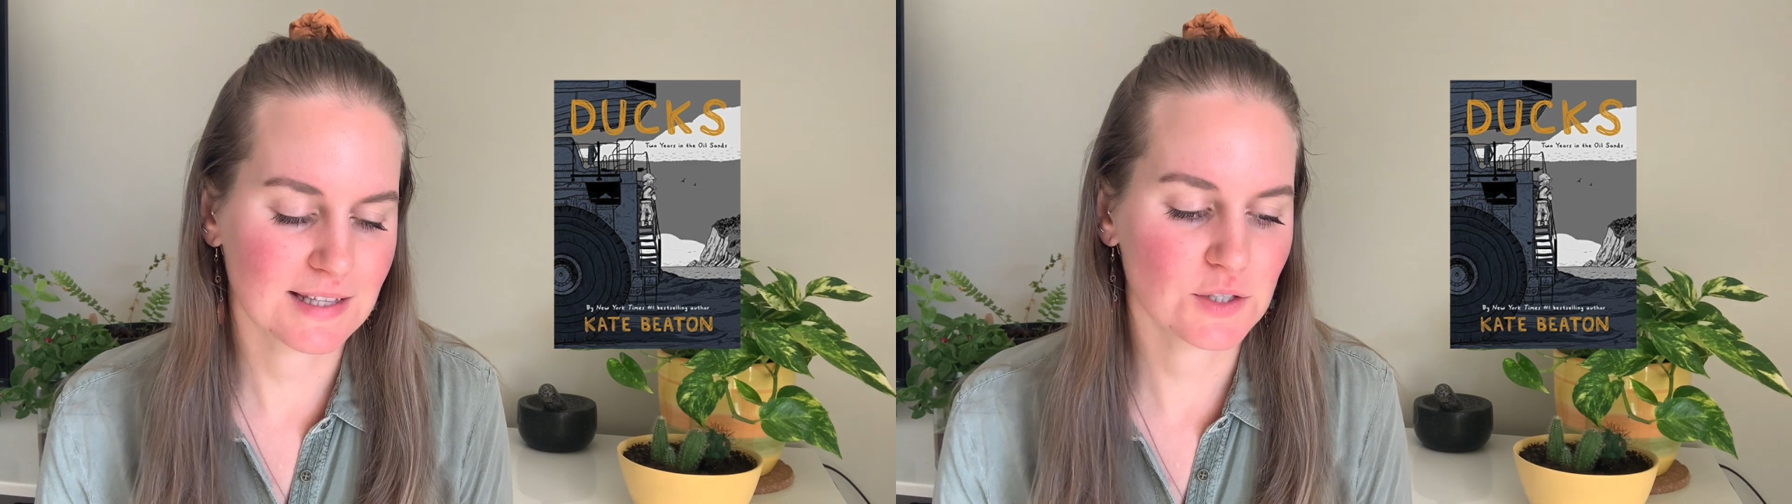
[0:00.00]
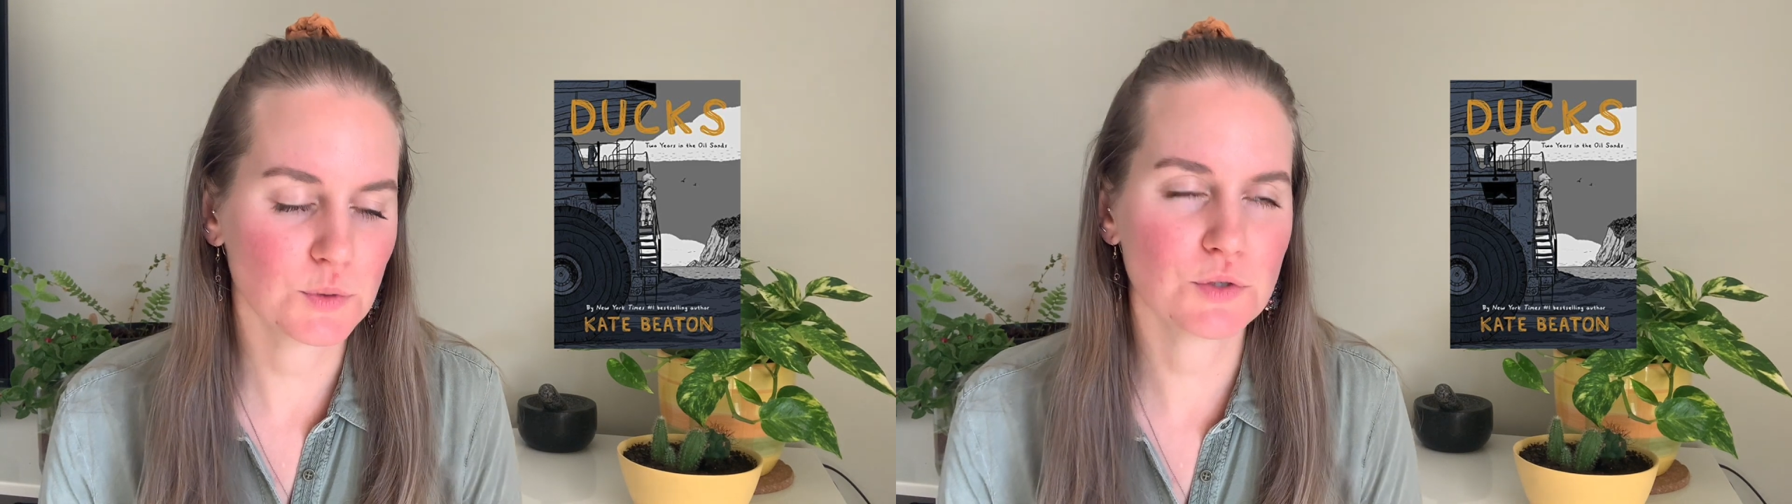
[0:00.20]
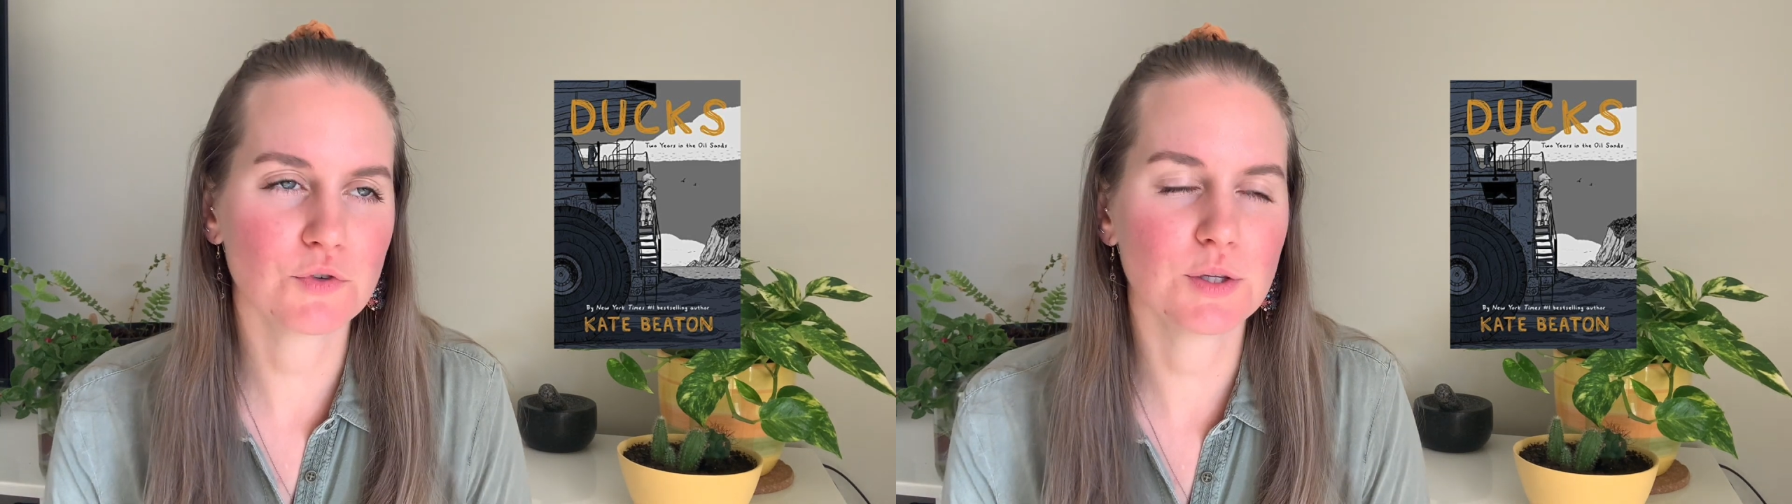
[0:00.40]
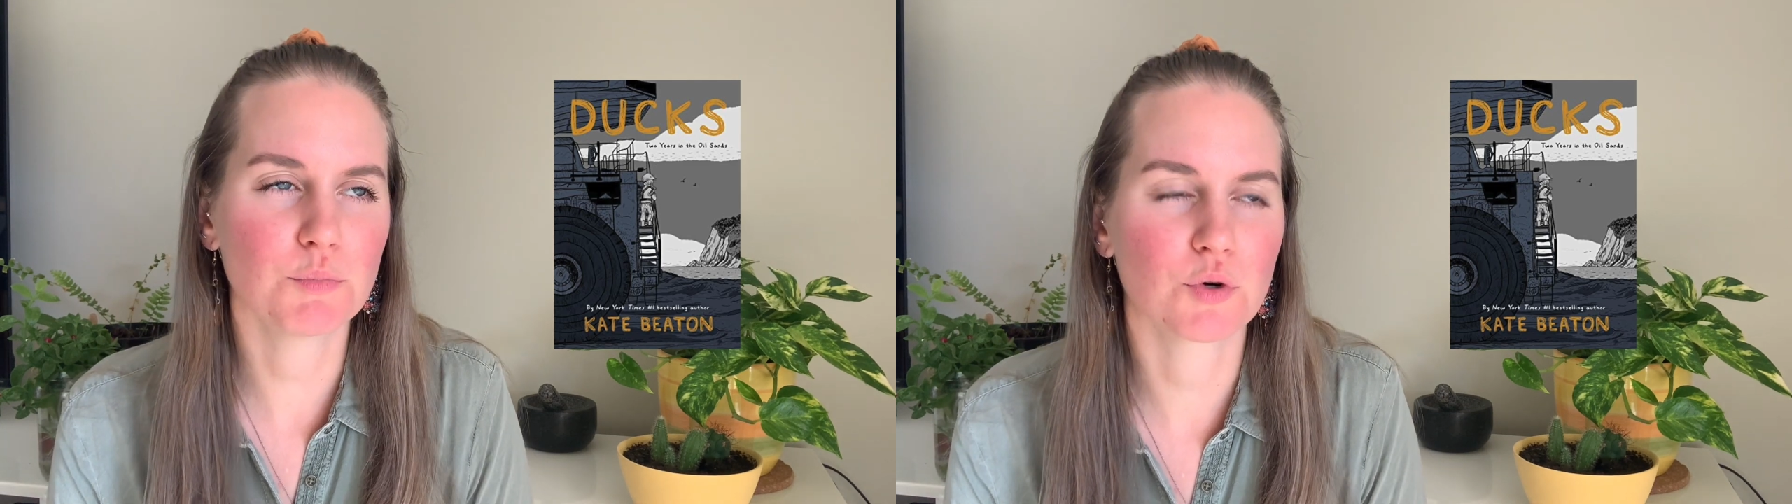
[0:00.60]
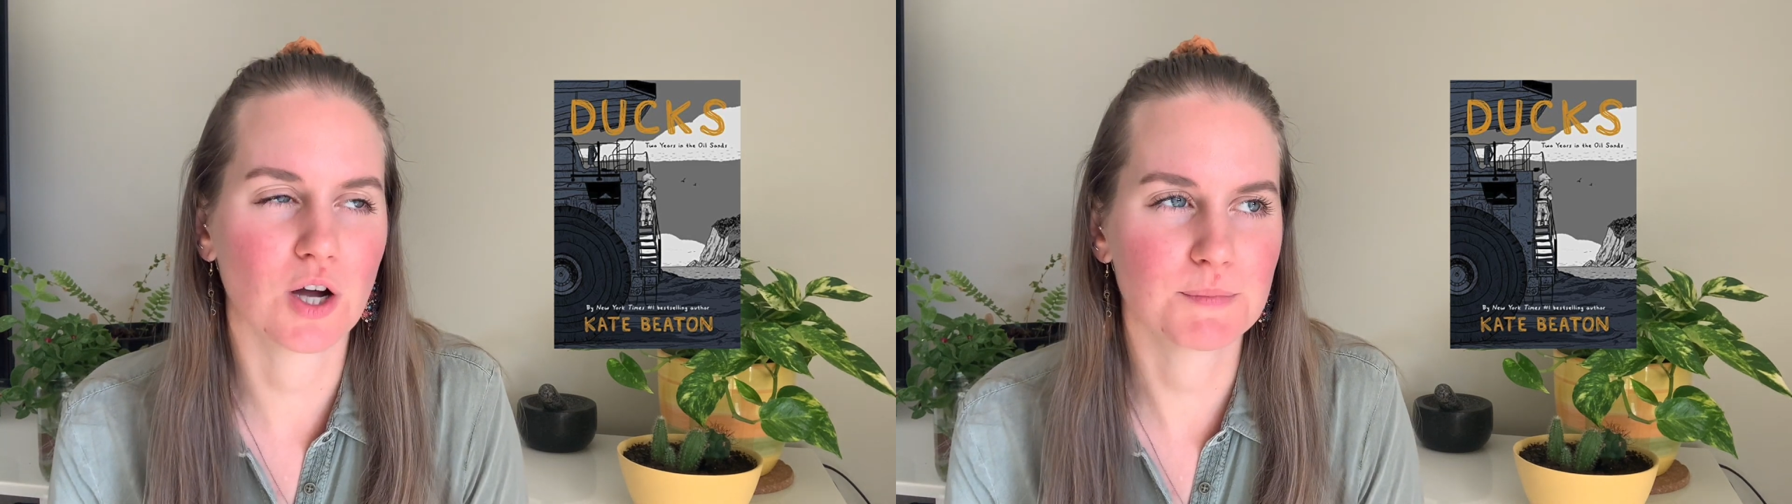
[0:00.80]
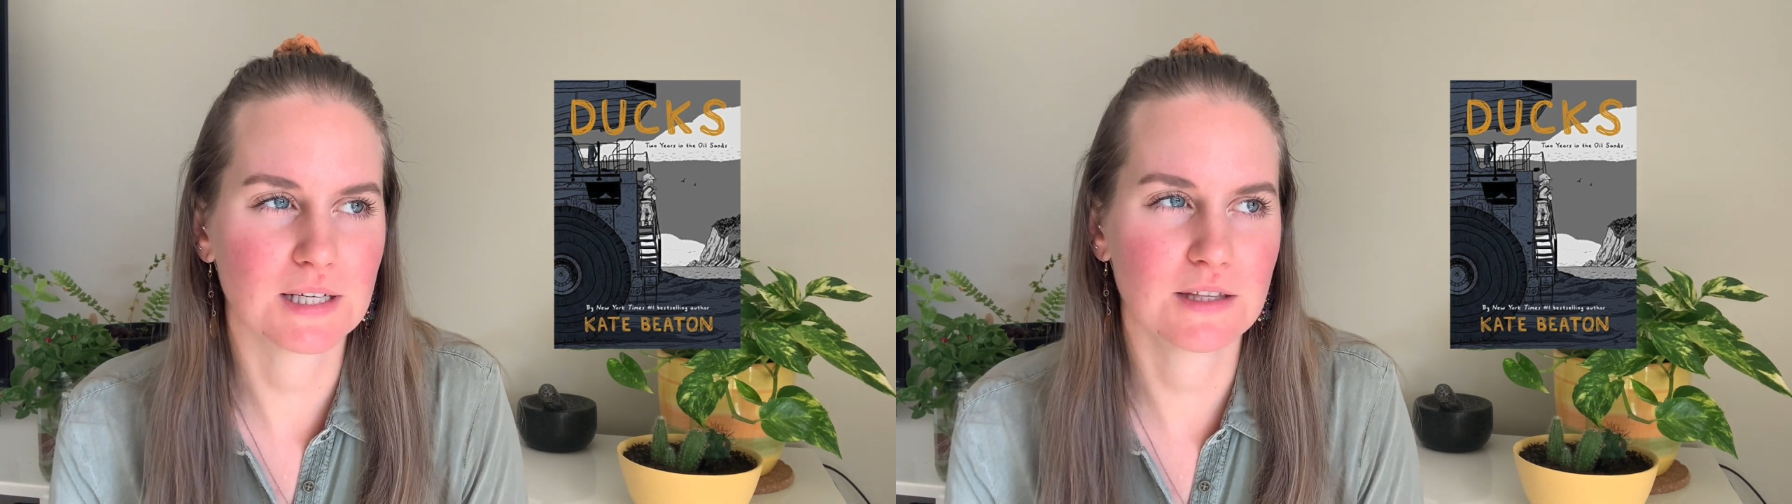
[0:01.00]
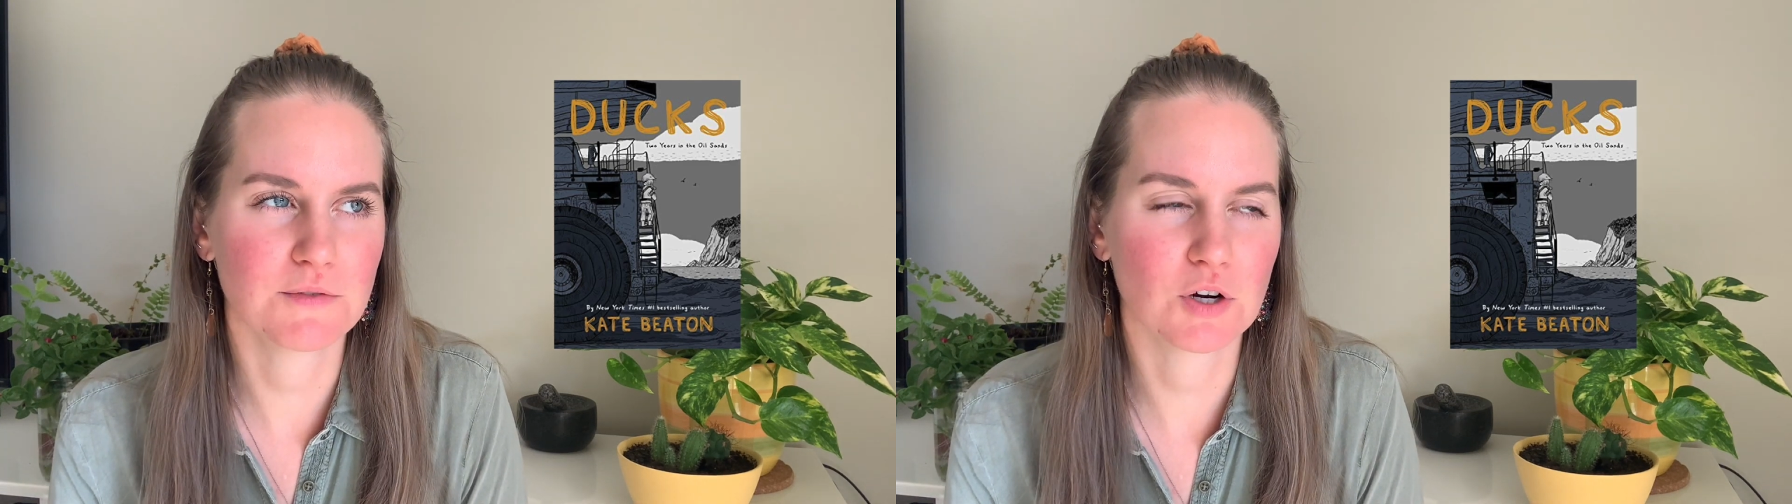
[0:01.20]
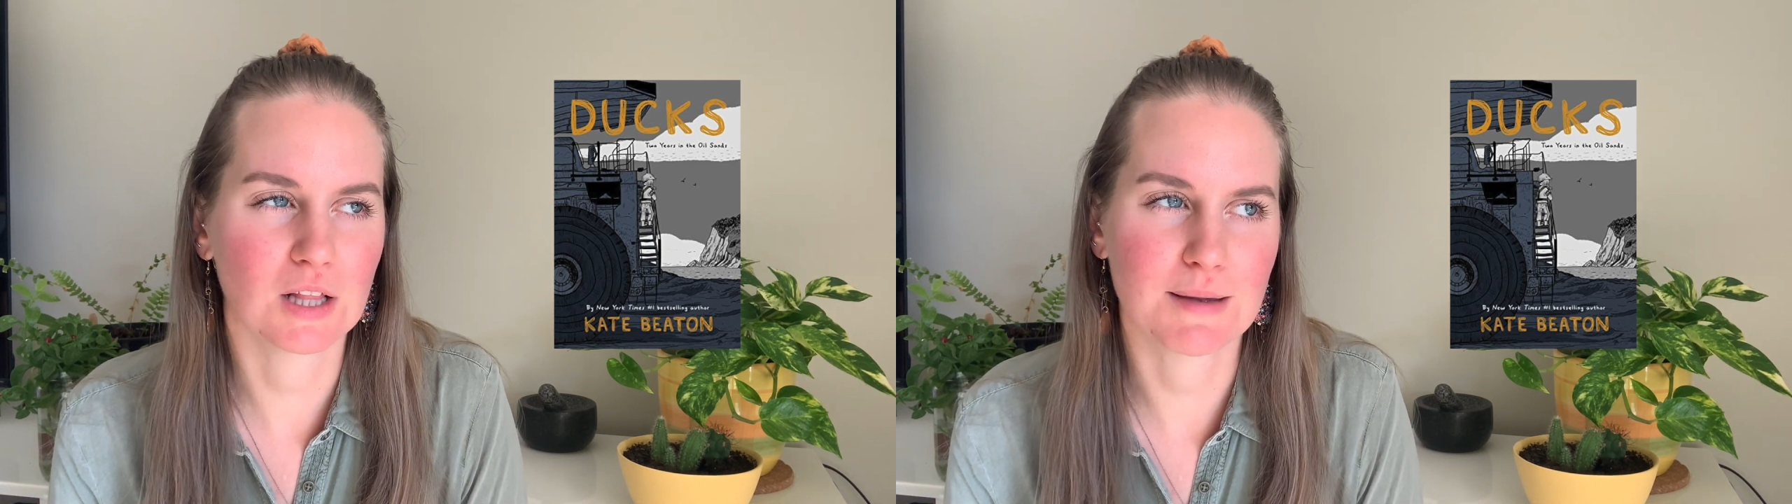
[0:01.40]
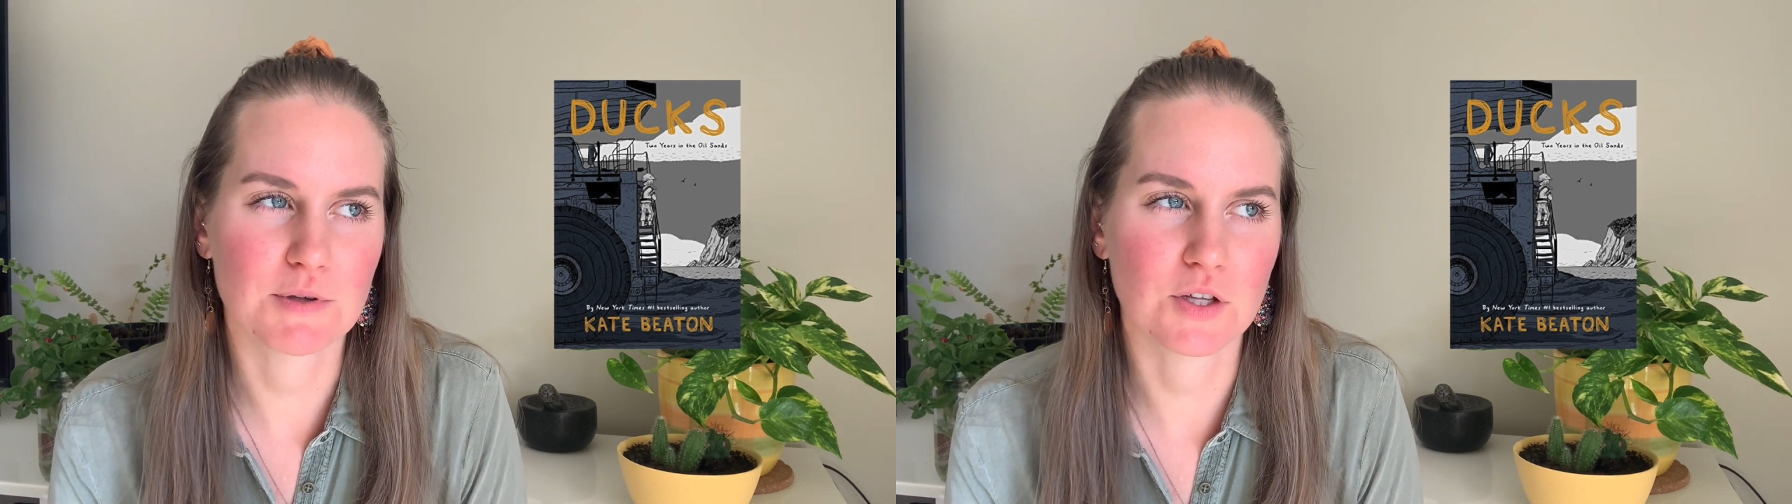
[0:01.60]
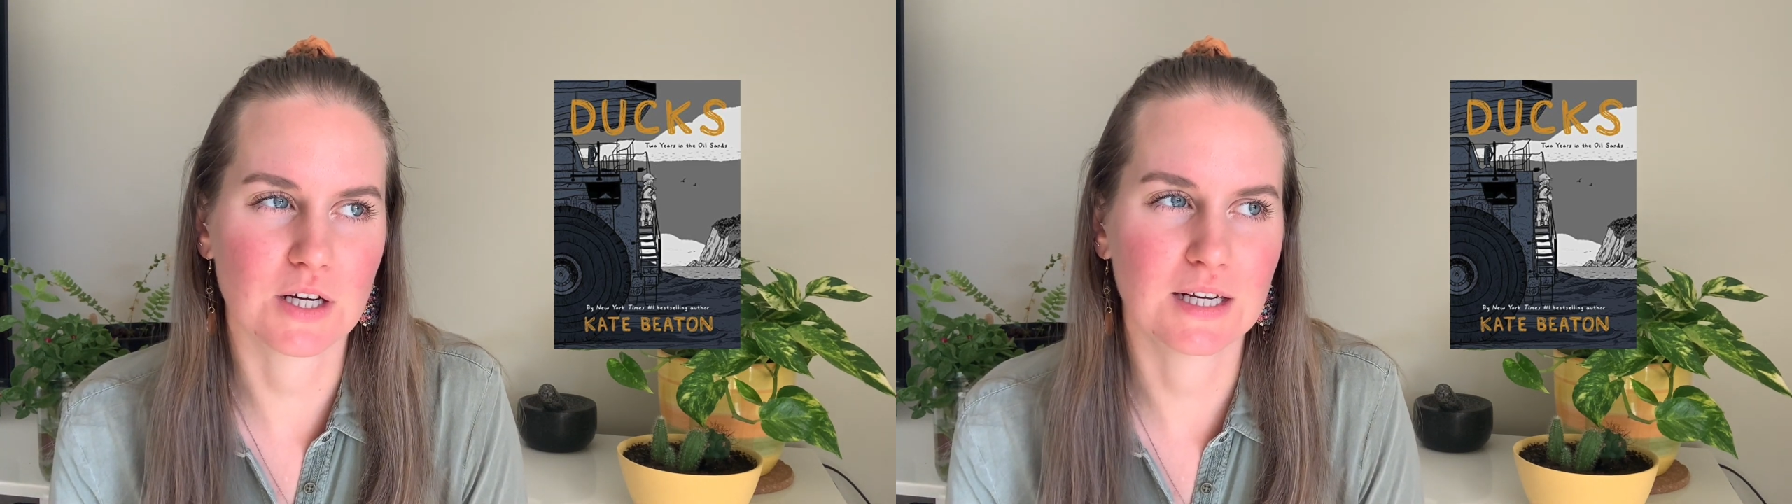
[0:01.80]
This was for the prompt, I think, for
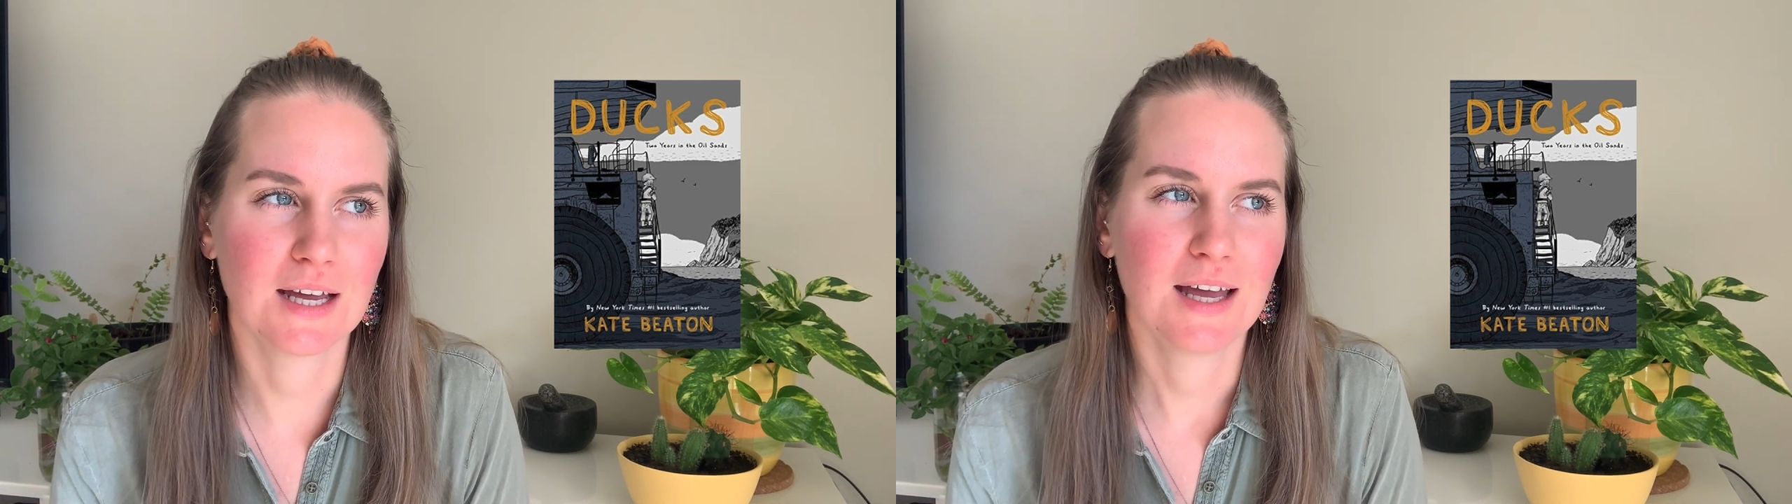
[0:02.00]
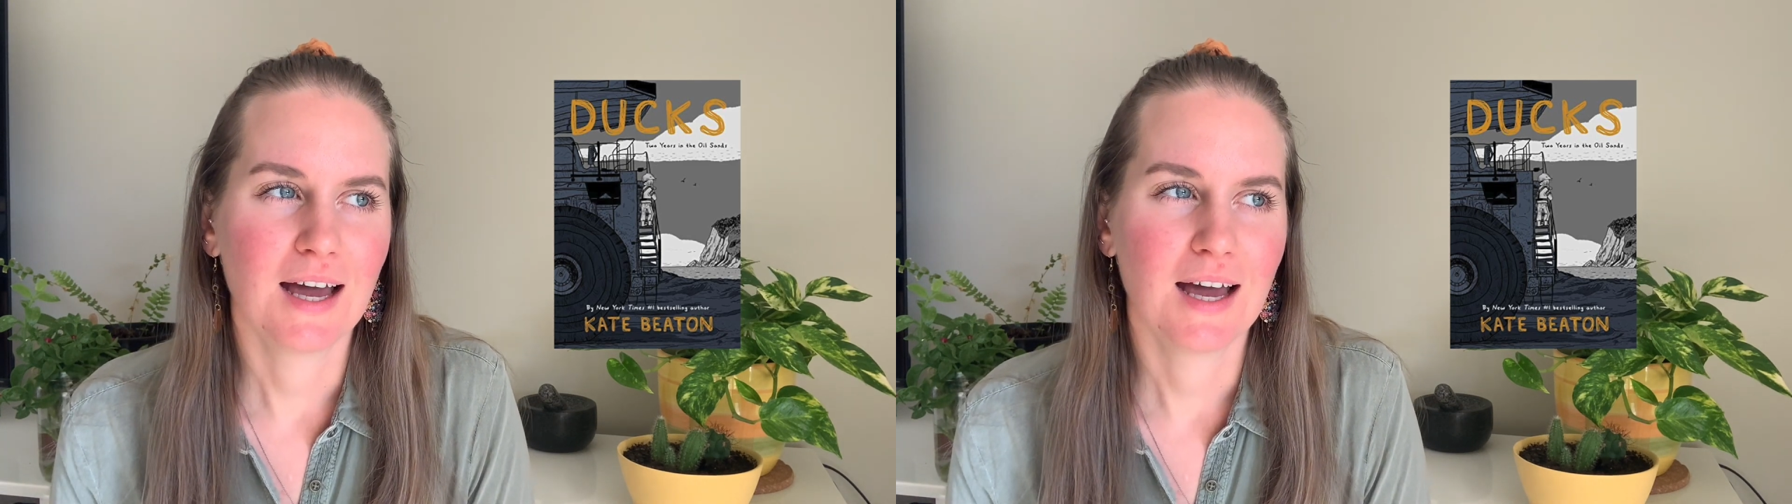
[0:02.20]
Climathon,